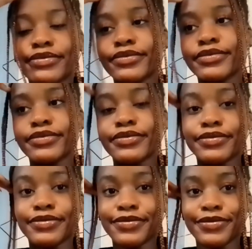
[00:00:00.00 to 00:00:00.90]

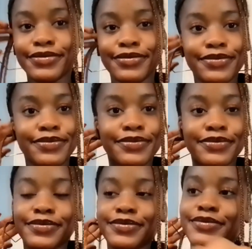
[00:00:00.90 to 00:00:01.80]

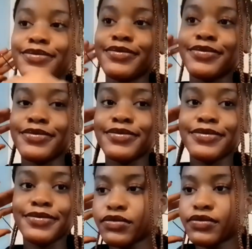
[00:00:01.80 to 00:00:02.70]

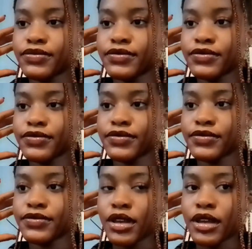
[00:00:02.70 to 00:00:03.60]
(no one is talking)